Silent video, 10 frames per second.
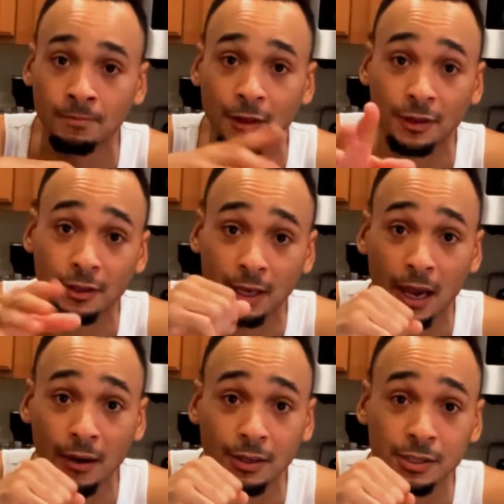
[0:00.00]
I think of the
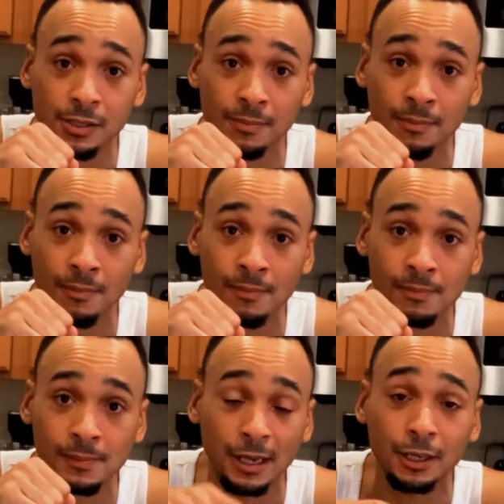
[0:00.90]
carrots.
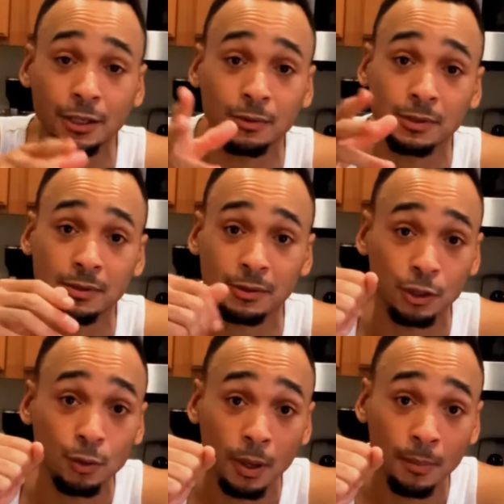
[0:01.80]
I could have used
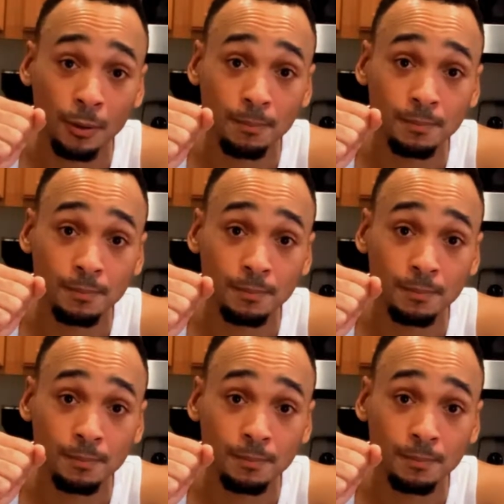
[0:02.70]
cucumber.